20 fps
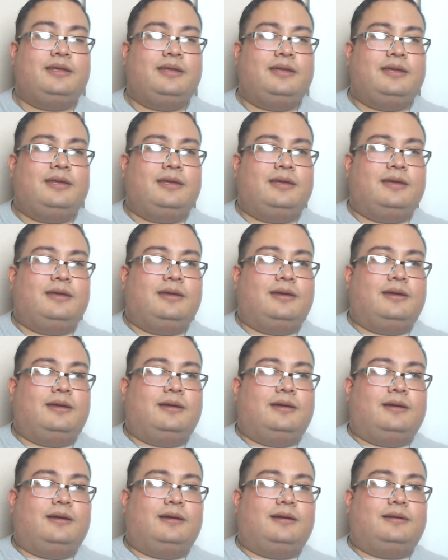
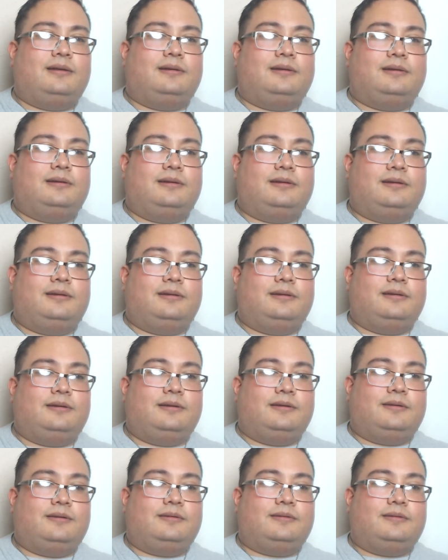Nobody speaks.